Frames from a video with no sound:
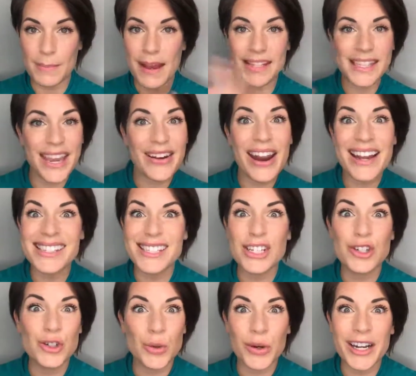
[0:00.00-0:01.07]
Mascara has the
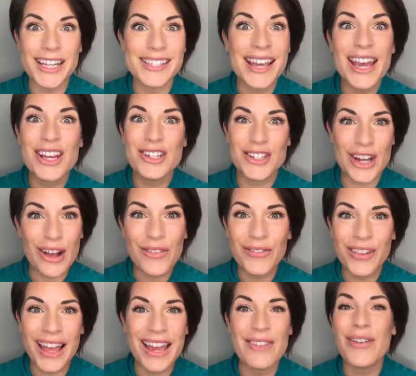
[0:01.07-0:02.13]
shortest shelf
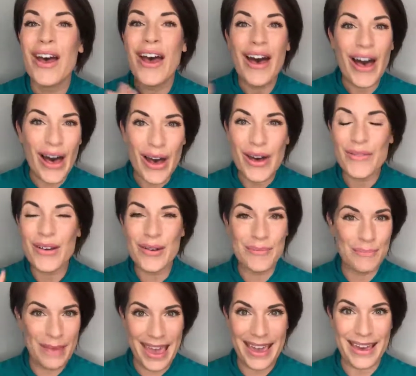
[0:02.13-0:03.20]
life of
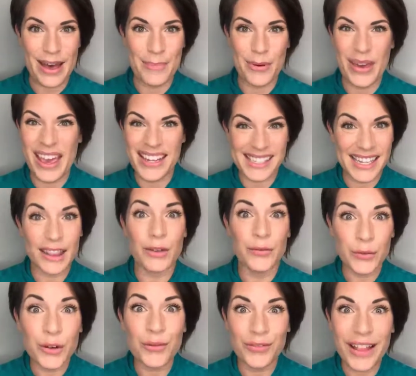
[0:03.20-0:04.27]
makeup, okay? It's like the
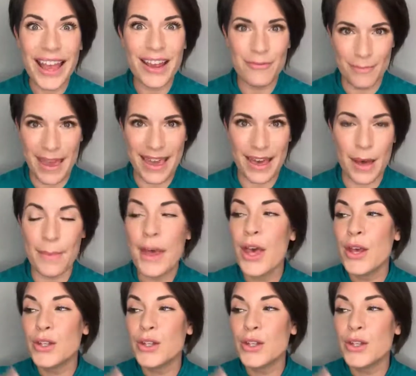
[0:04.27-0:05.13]
fruit fly of makeup.